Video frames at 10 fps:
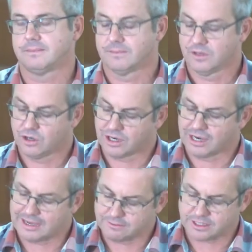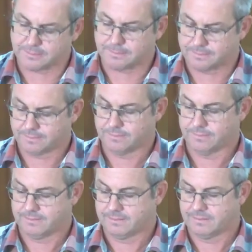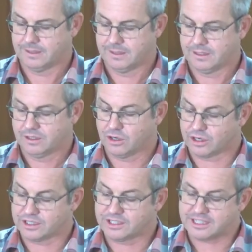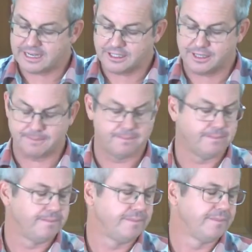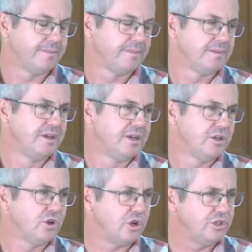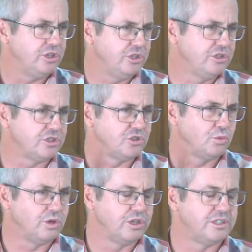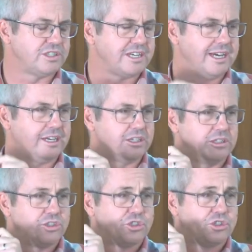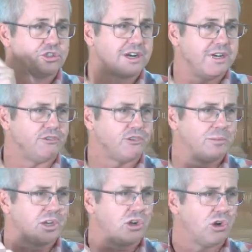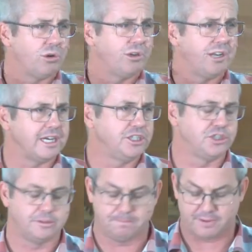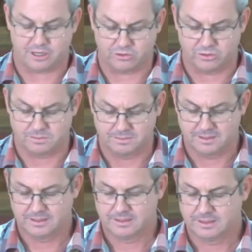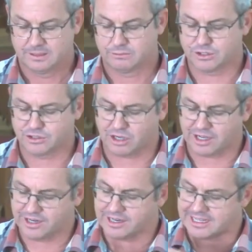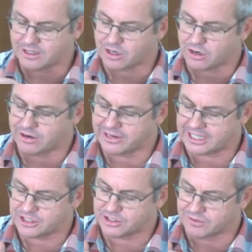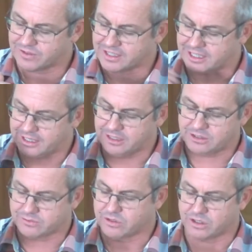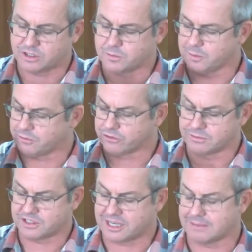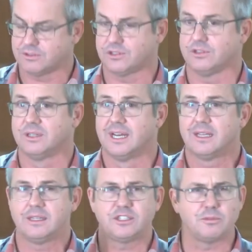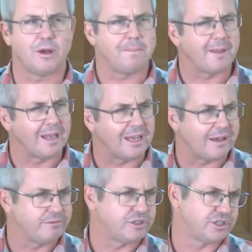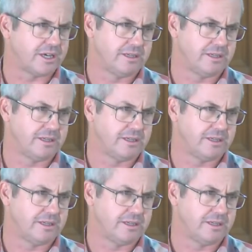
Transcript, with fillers: God loves him. God has sent him. God uses words taken straight from the coronation poem recited at the coronation of the kings of God's people from Psalm 2. This is my beloved son.